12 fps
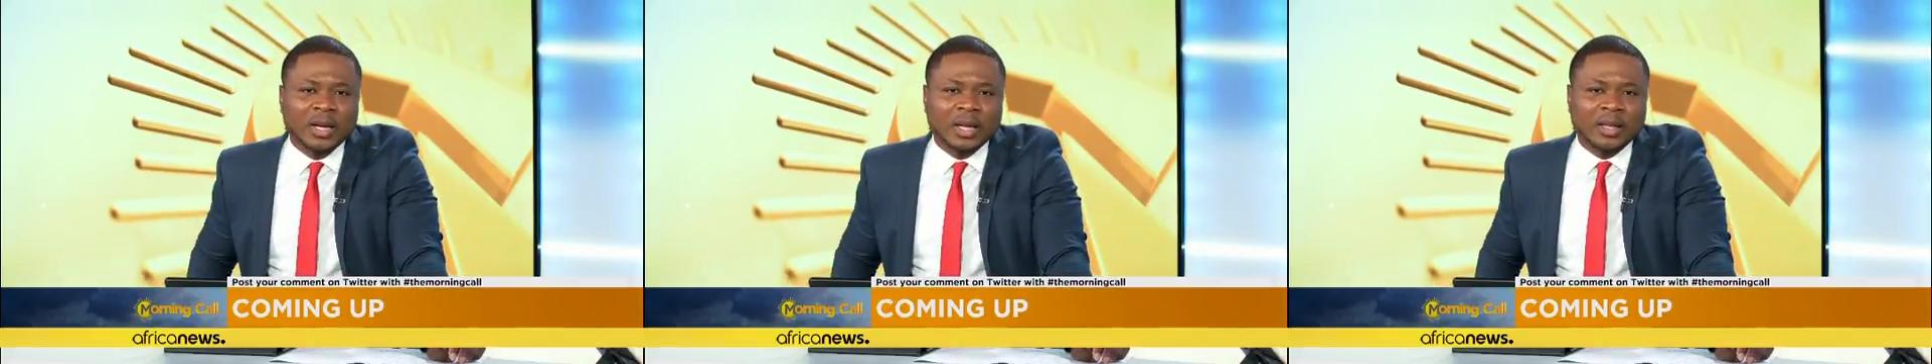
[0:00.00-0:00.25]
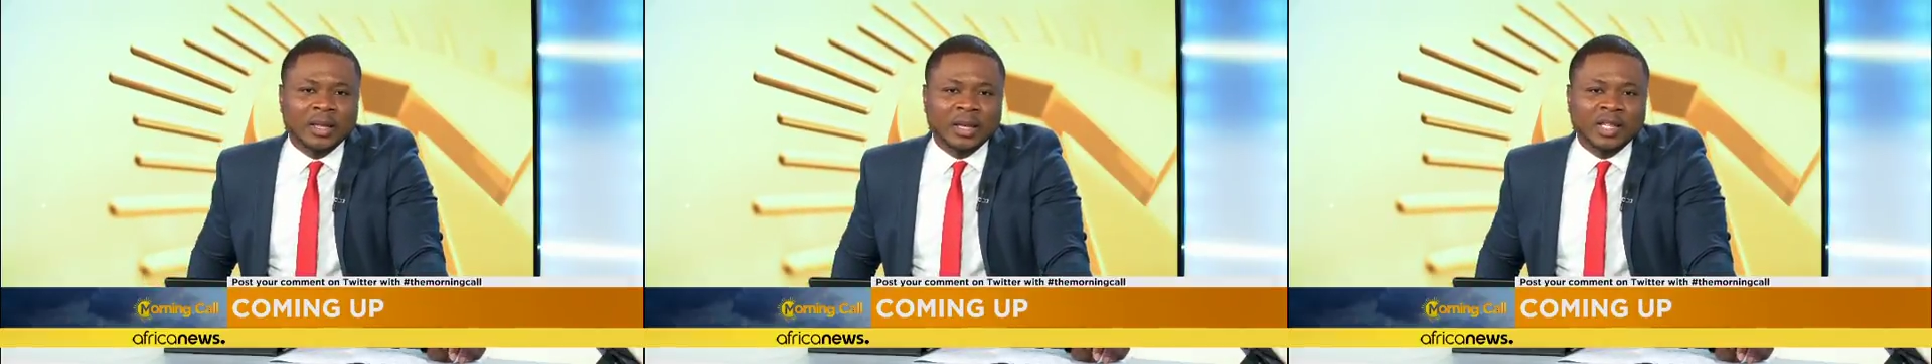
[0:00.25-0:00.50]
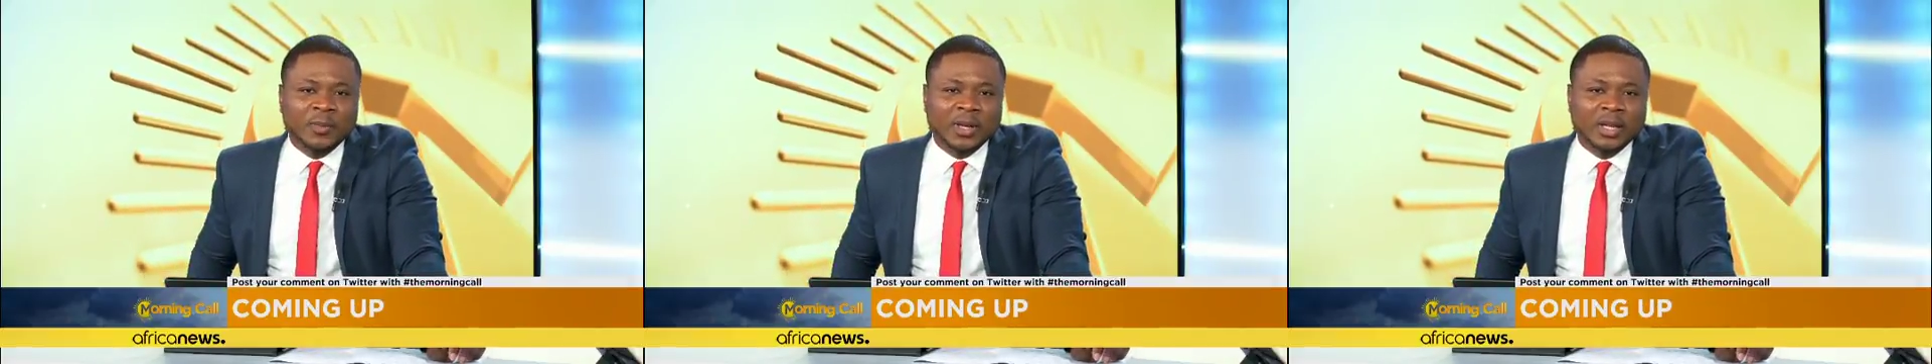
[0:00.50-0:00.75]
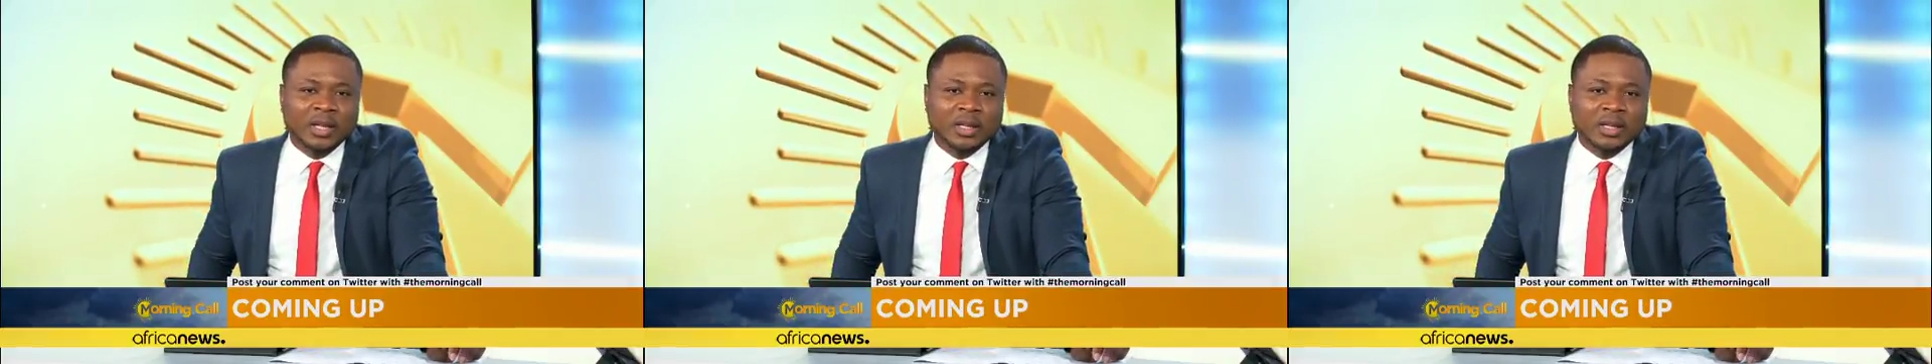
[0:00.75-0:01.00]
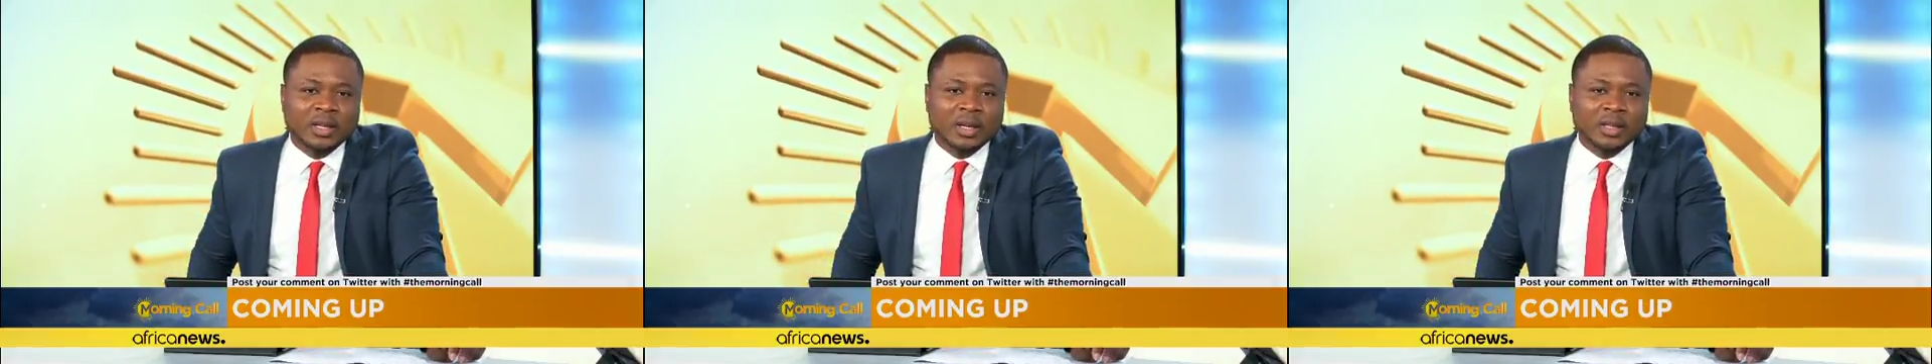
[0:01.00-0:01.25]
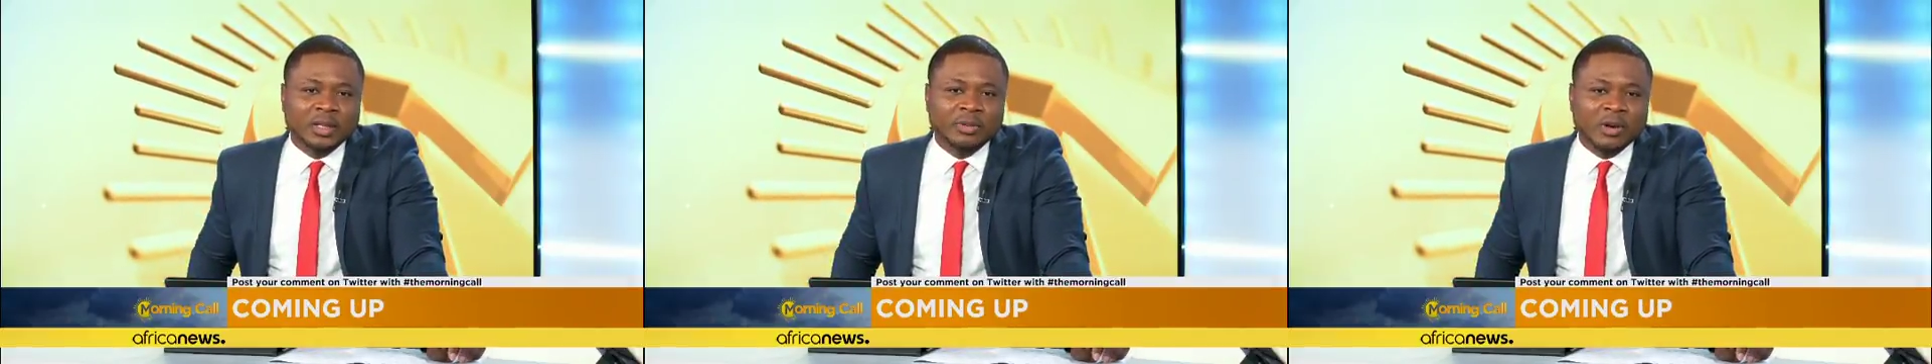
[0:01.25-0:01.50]
there speaking
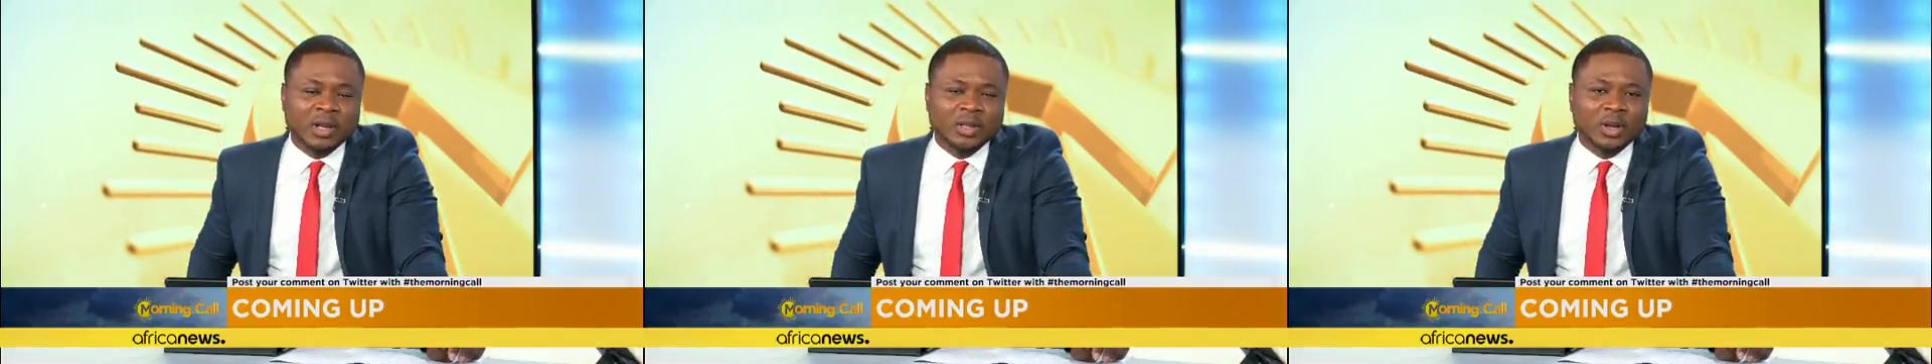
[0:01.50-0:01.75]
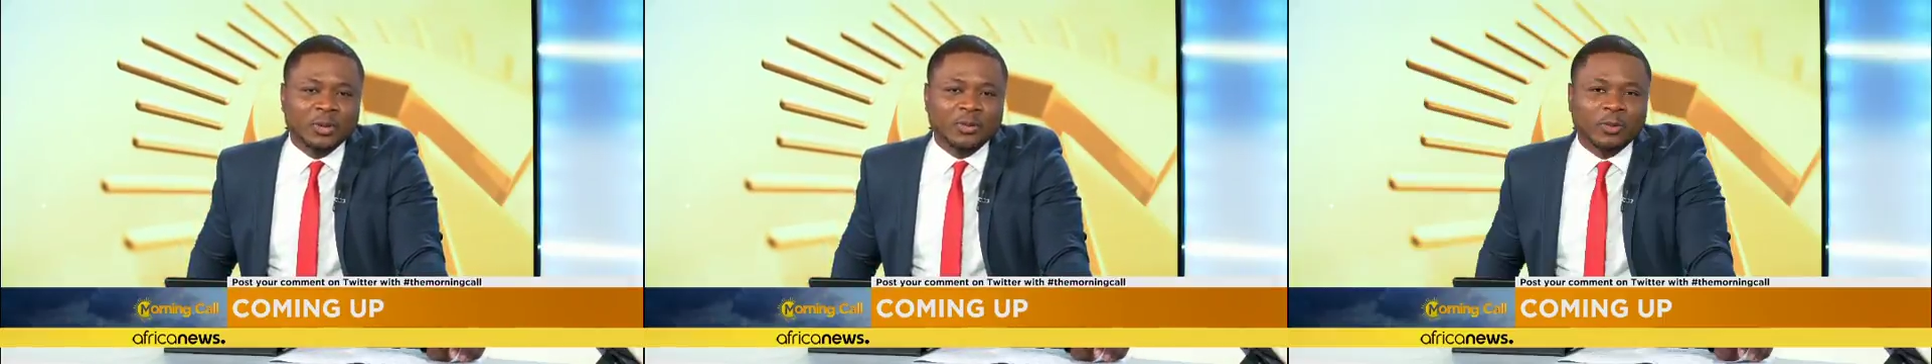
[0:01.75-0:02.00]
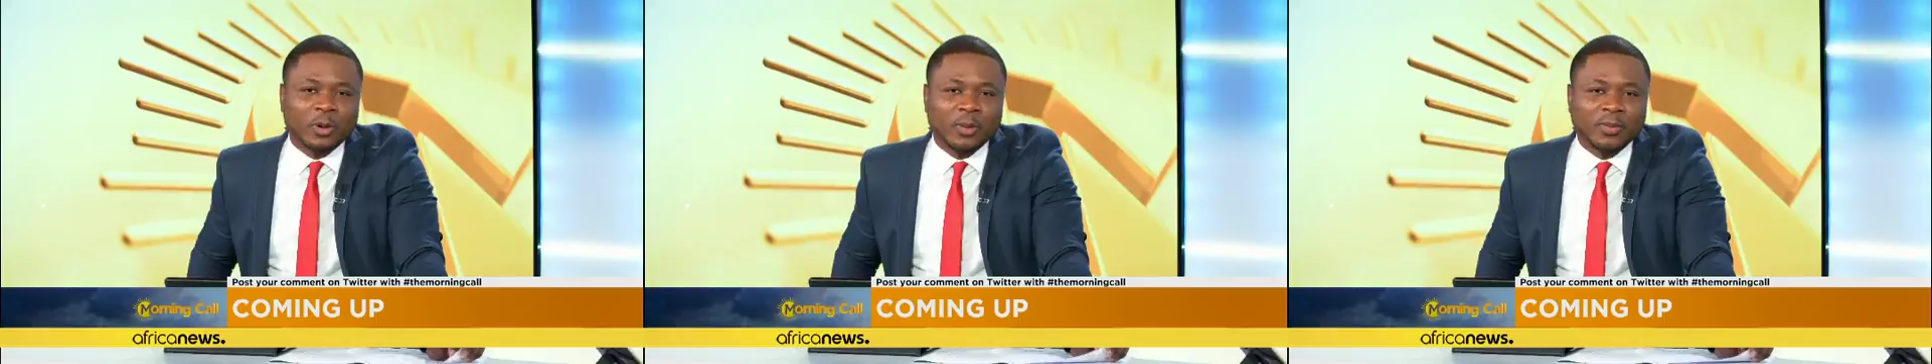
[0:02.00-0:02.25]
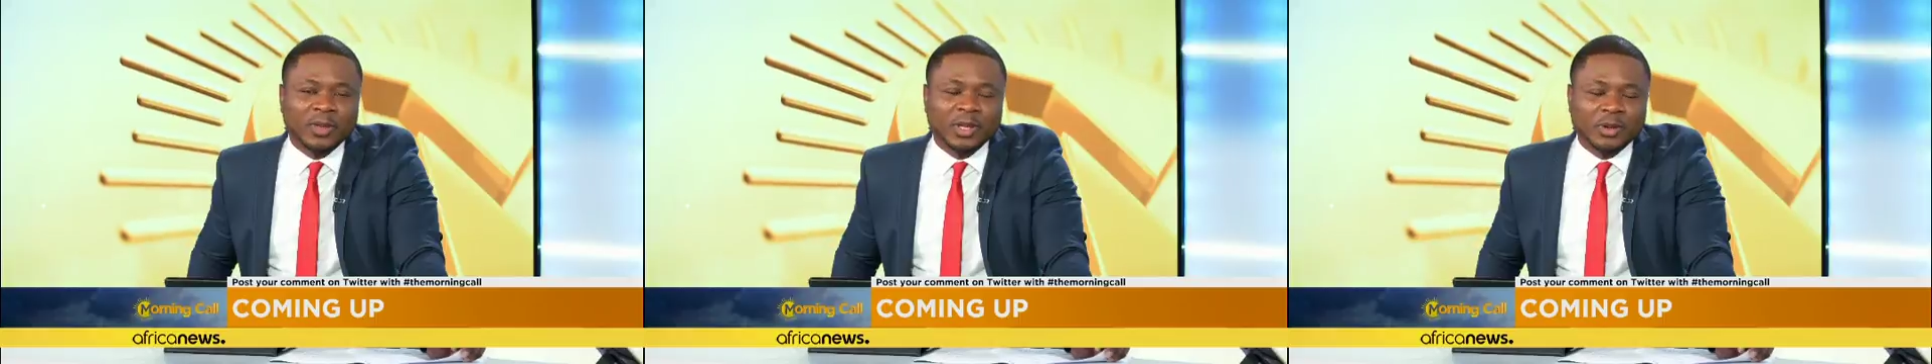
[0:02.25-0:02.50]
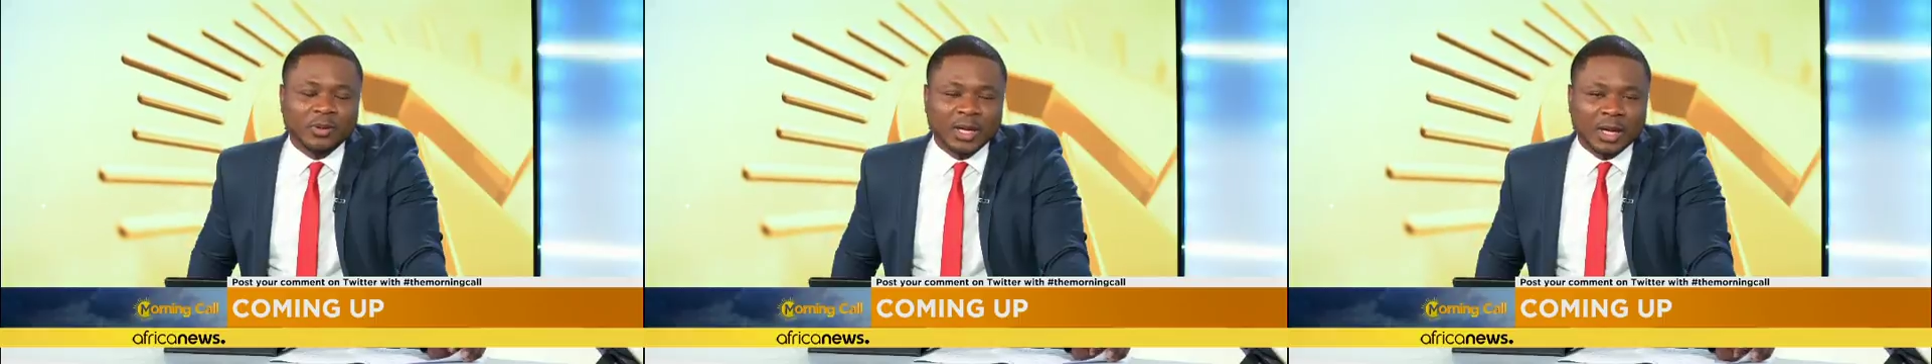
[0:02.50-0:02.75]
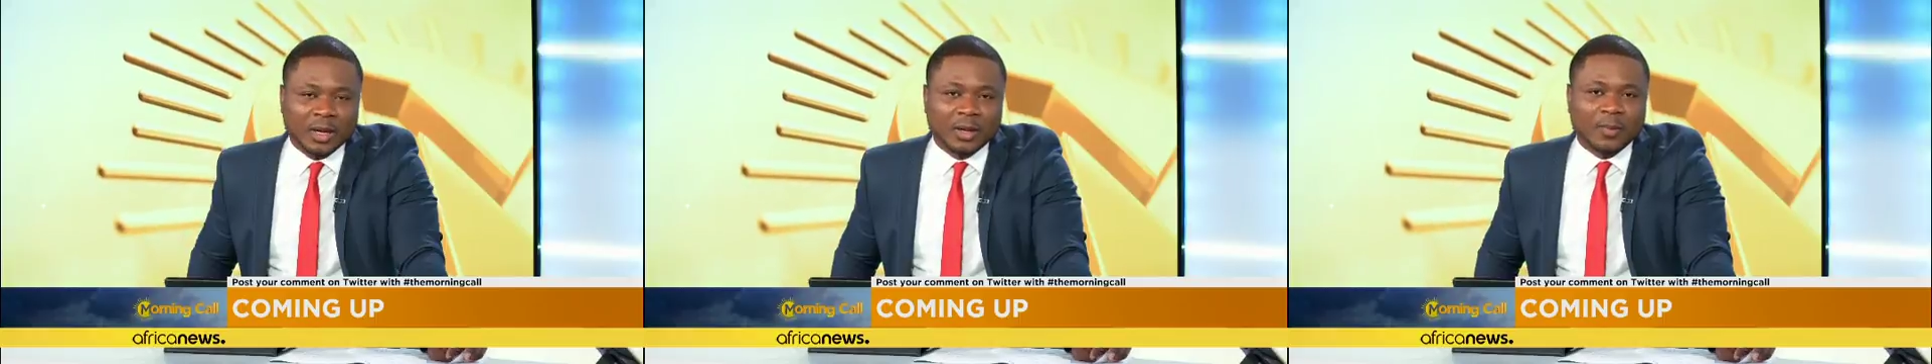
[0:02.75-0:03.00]
to us from the
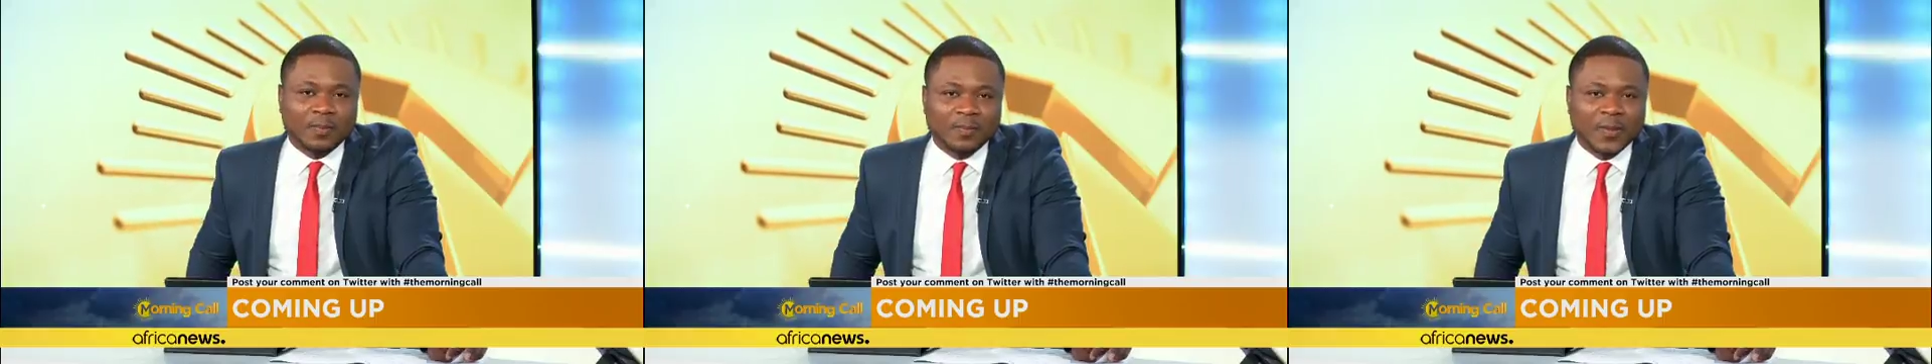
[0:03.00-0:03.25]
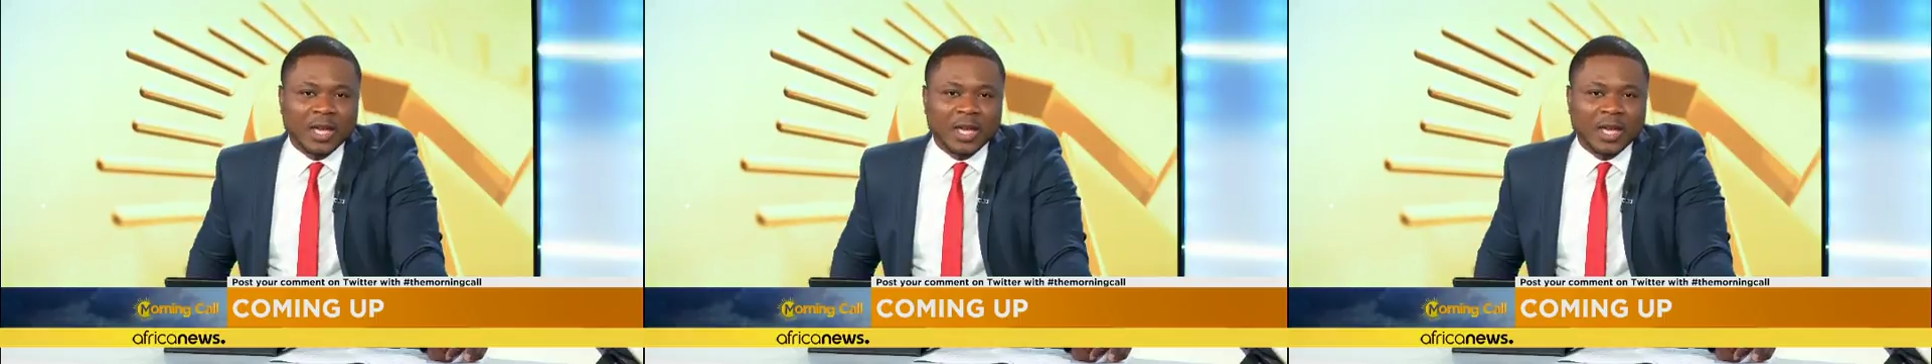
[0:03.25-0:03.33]
UK.